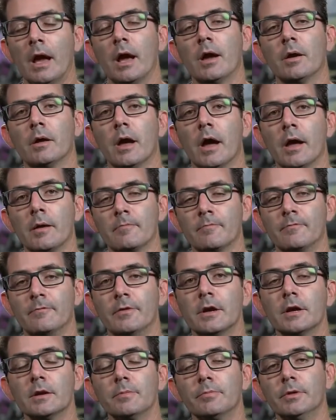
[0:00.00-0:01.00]
I'm
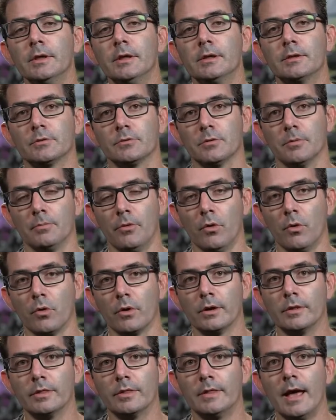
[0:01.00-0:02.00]
very pleased to
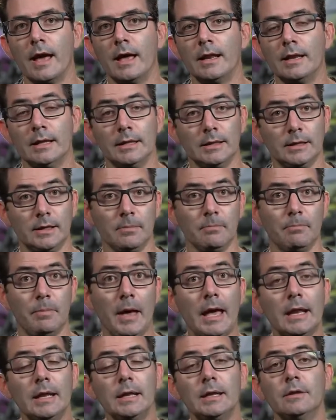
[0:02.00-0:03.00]
report that in
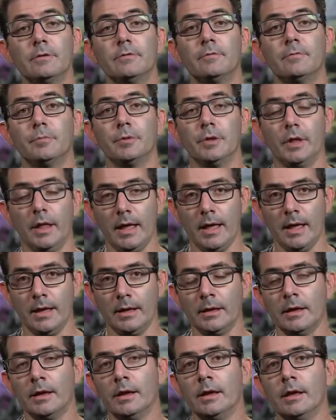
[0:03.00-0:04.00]
competitive
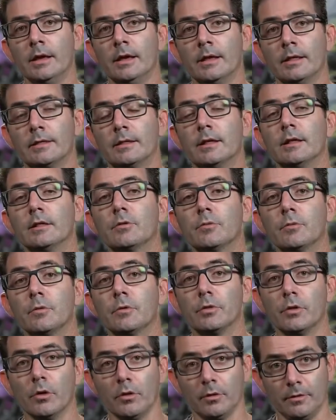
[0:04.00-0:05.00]
play, since
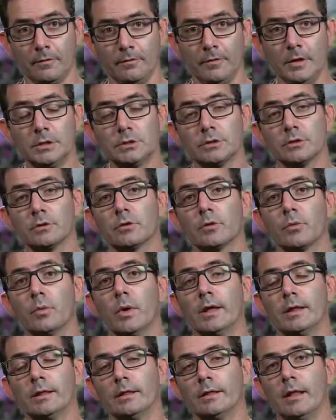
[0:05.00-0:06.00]
those features
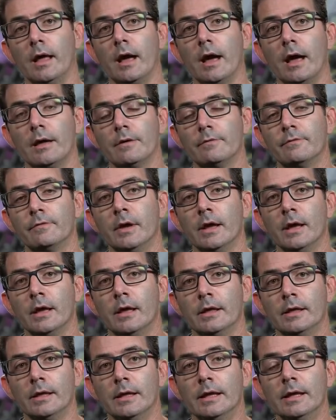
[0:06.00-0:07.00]
went live,
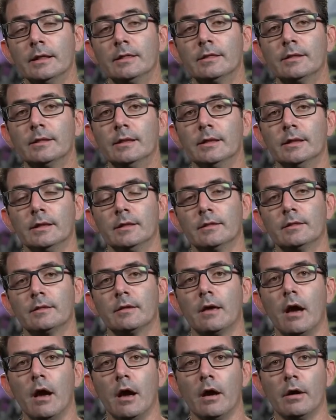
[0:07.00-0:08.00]
incidents
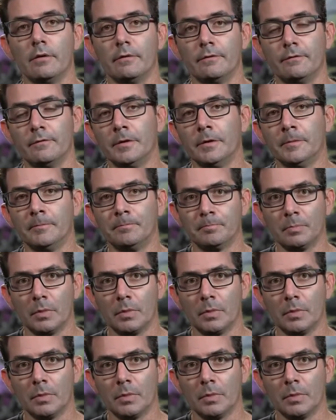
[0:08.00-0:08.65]
of